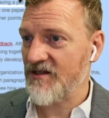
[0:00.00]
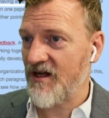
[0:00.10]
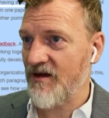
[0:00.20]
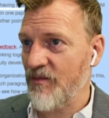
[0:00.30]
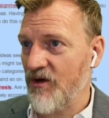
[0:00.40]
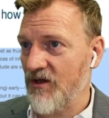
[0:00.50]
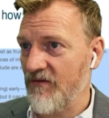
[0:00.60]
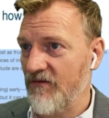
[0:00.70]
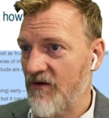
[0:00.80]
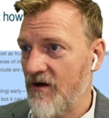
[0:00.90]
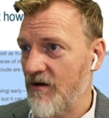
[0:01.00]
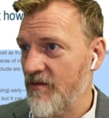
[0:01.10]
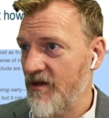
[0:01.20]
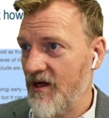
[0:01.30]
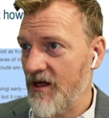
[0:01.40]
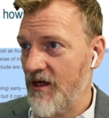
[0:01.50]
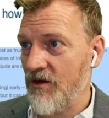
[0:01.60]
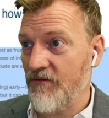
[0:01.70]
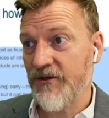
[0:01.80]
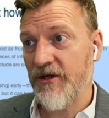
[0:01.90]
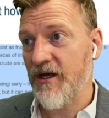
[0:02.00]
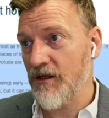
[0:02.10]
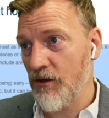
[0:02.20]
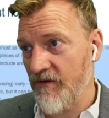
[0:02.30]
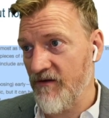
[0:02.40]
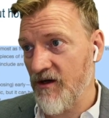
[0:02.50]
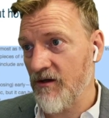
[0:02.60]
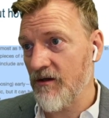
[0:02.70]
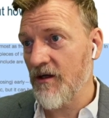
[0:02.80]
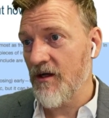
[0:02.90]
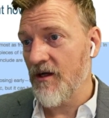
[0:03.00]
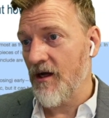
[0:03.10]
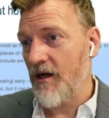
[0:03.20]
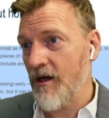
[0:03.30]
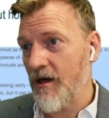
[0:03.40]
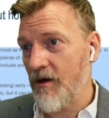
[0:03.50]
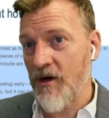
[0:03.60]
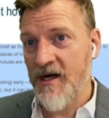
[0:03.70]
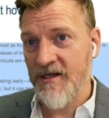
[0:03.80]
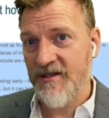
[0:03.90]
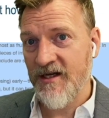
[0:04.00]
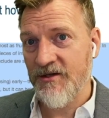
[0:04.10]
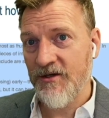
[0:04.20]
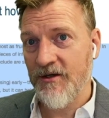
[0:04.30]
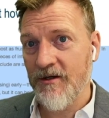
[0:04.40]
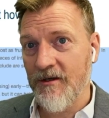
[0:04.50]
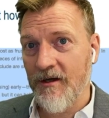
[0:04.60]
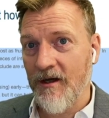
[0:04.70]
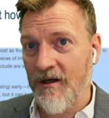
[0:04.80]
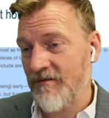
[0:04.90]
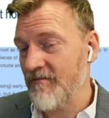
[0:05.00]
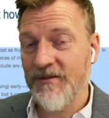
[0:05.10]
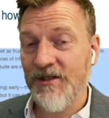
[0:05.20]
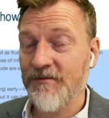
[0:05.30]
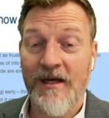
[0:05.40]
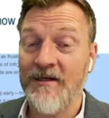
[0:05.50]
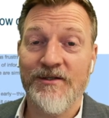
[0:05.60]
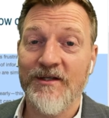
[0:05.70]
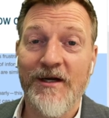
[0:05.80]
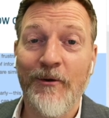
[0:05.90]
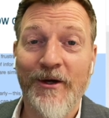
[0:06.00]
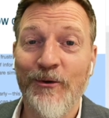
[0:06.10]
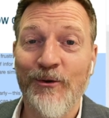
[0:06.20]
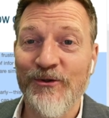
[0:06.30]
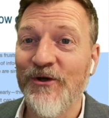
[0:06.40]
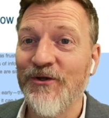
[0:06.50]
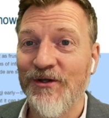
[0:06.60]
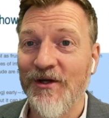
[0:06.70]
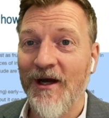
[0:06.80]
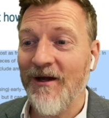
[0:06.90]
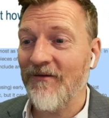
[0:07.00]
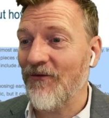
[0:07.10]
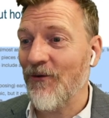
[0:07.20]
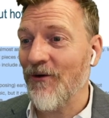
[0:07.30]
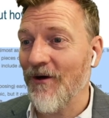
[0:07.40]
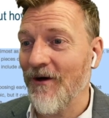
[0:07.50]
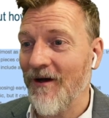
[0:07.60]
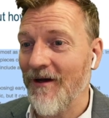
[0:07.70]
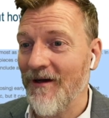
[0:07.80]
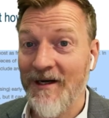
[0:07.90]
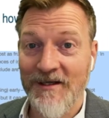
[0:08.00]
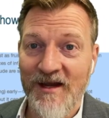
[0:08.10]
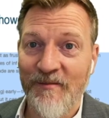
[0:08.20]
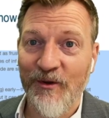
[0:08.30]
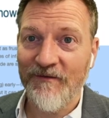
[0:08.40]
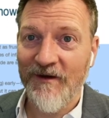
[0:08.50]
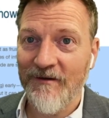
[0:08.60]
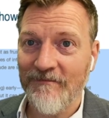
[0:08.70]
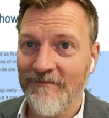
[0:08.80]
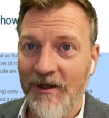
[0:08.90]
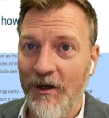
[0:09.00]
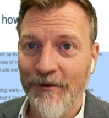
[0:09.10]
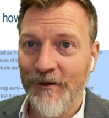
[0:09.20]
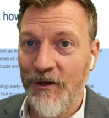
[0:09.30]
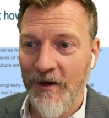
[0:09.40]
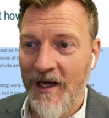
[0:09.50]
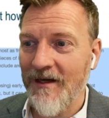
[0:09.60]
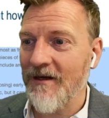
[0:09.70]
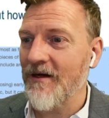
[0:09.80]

I'm pulling from the University of Louisville Writing Center. I just did a quick Google search for an example of a Q&A